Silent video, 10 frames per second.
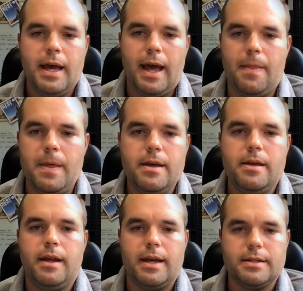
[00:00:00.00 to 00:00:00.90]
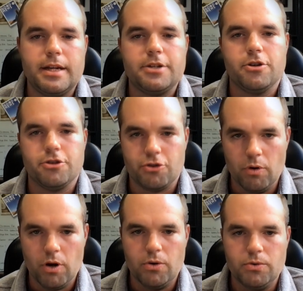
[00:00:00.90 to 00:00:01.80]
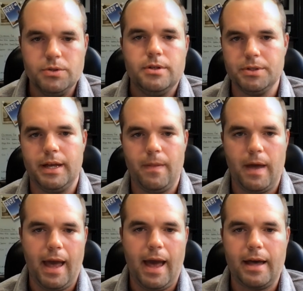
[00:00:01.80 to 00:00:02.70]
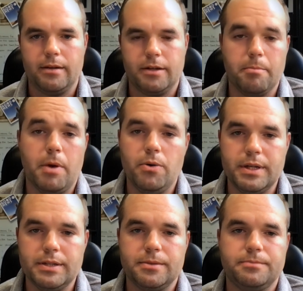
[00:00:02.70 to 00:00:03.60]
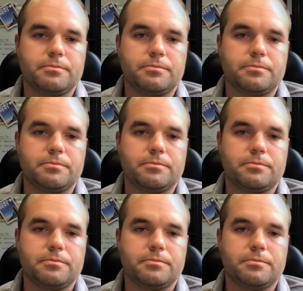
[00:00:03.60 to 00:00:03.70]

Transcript: And then as that church grows and they add components,